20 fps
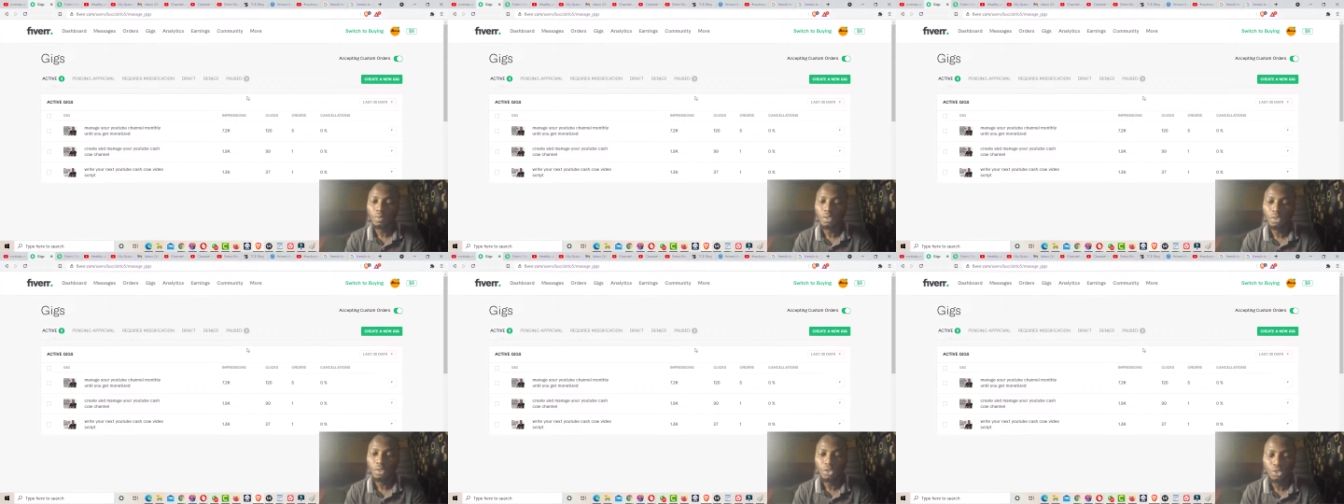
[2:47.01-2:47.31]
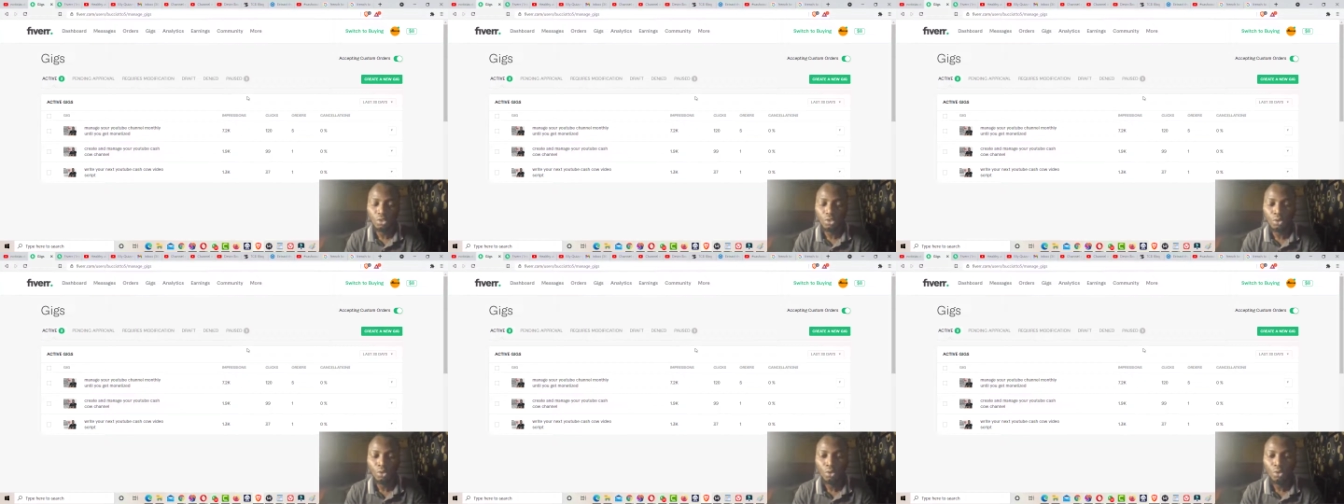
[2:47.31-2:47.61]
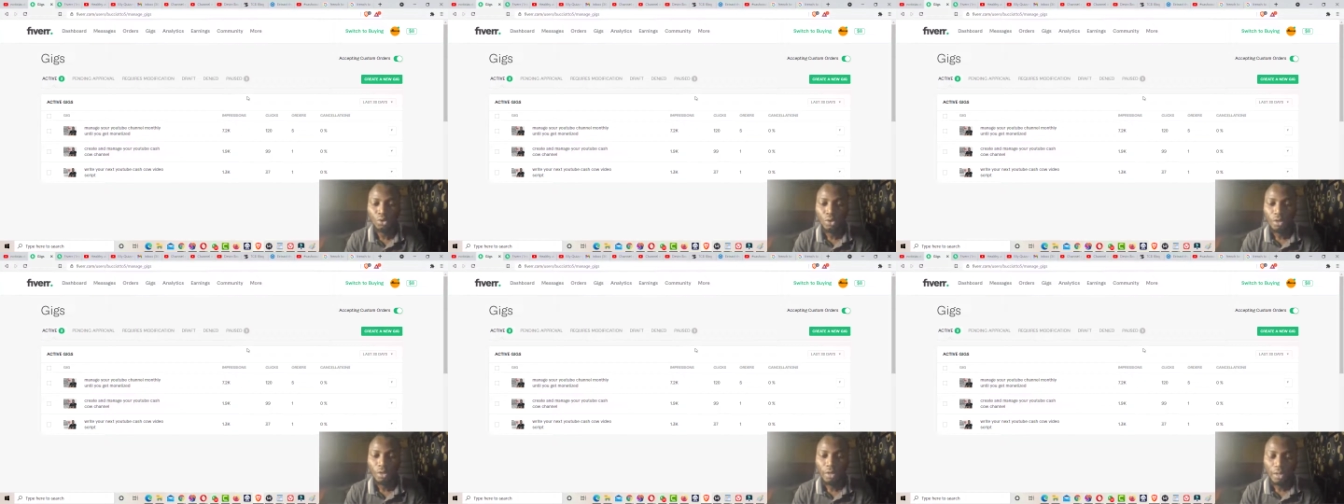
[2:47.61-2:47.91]
So
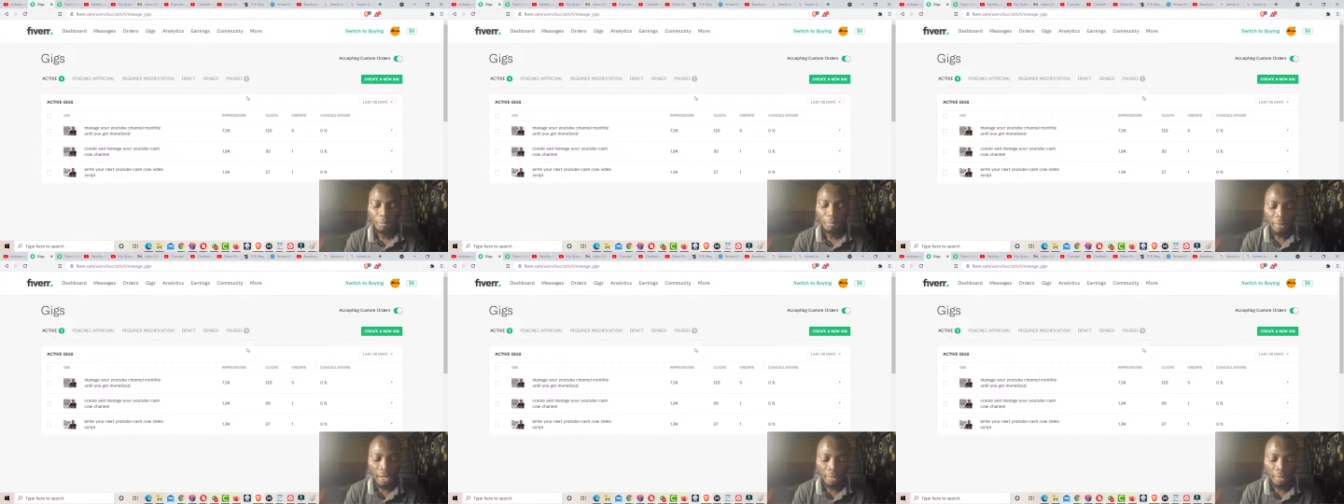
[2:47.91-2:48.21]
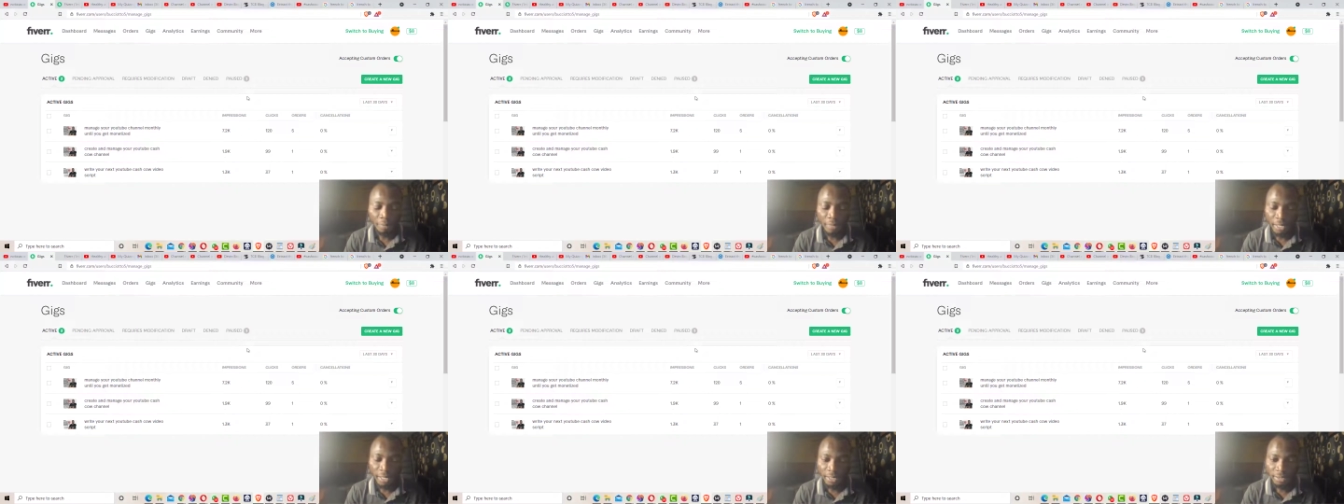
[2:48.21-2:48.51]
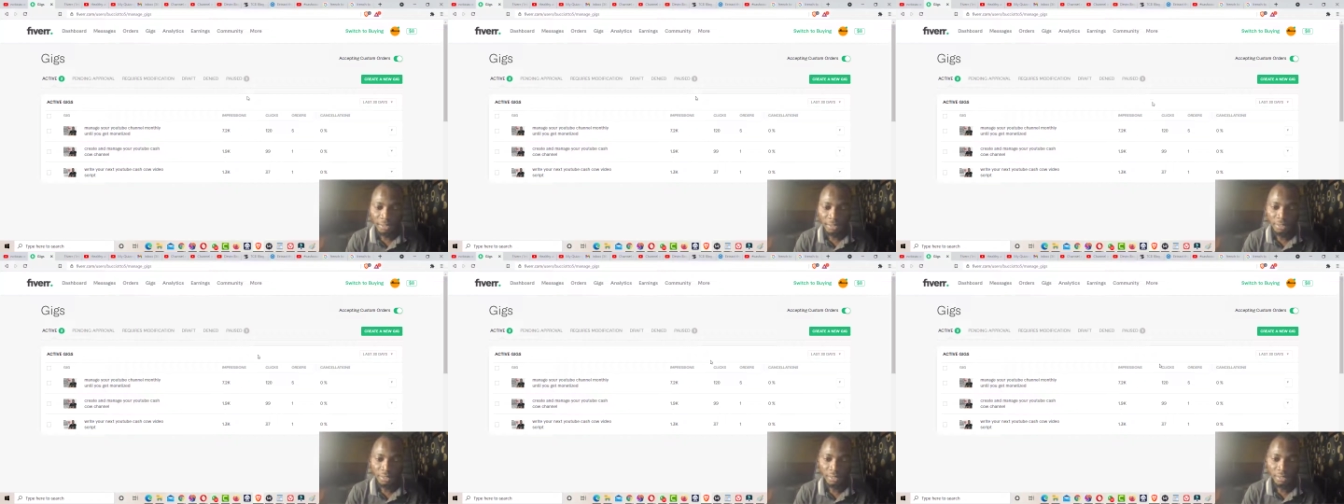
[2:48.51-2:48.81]
my plan
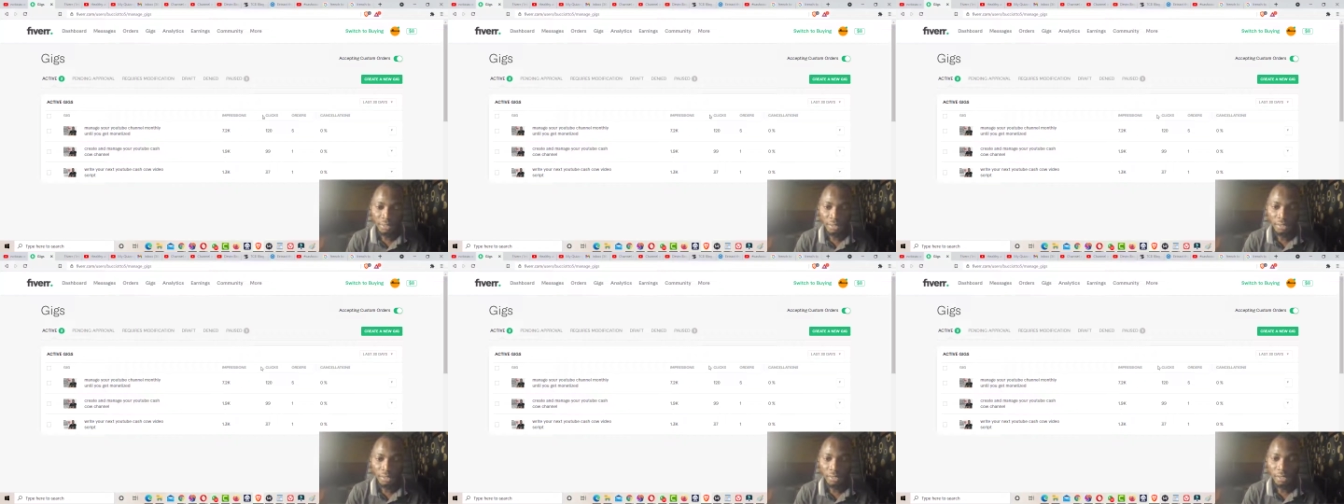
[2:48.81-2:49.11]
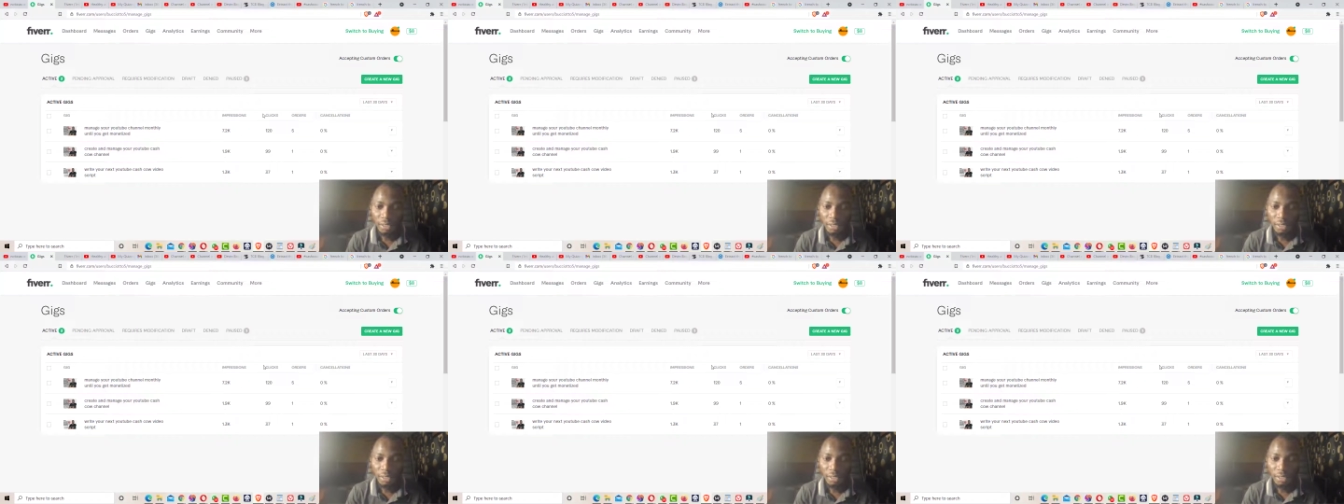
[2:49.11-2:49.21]
is this.